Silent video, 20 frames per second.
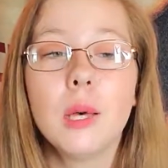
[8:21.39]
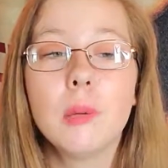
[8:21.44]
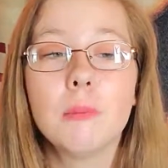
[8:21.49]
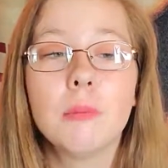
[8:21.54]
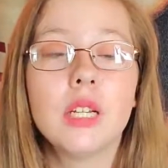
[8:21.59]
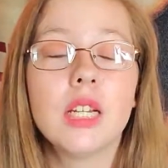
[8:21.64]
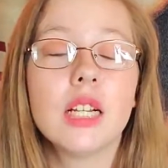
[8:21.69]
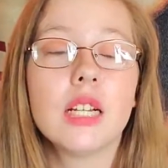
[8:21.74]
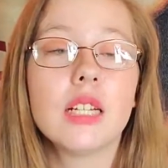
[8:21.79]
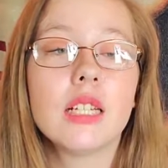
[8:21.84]

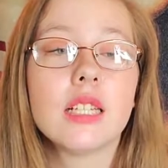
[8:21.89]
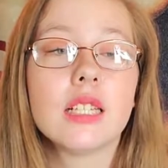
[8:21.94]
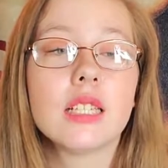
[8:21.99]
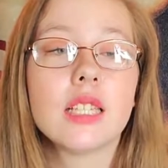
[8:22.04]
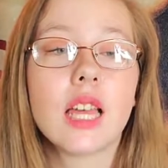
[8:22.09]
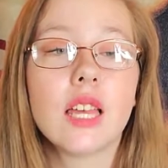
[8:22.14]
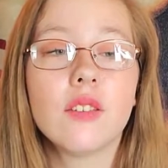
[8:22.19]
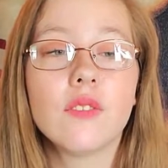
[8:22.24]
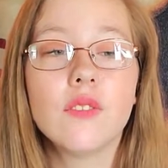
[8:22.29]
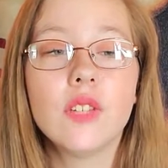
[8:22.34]
because
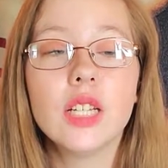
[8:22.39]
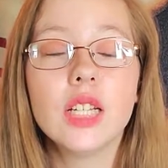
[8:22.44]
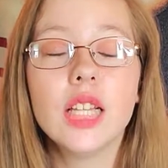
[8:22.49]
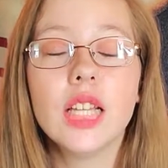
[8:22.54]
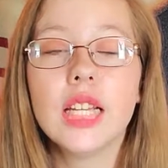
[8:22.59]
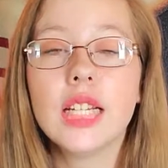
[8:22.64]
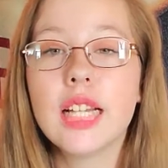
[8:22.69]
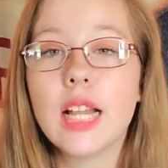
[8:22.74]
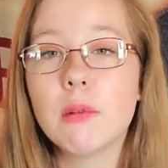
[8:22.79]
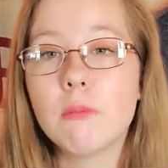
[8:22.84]
I feel
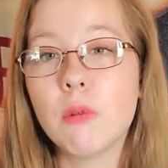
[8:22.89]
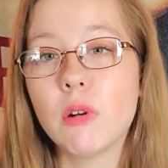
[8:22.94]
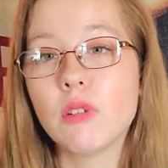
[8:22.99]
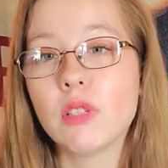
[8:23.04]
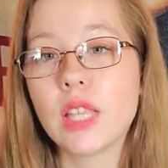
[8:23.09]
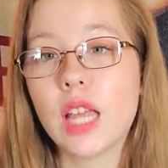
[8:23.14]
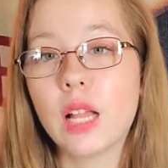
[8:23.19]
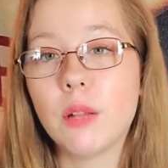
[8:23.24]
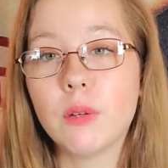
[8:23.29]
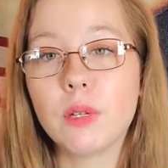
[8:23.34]
like at most
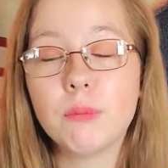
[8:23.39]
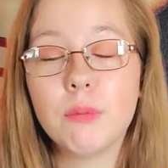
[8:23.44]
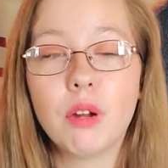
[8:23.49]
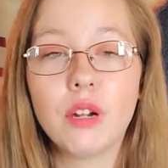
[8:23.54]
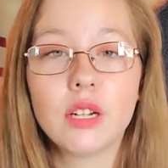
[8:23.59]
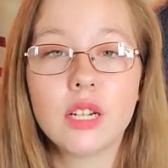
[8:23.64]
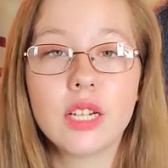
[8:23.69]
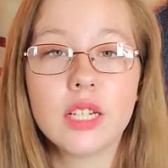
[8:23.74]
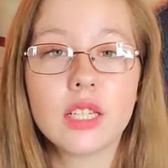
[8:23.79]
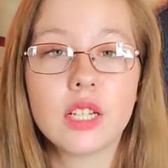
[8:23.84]
Halloween parties,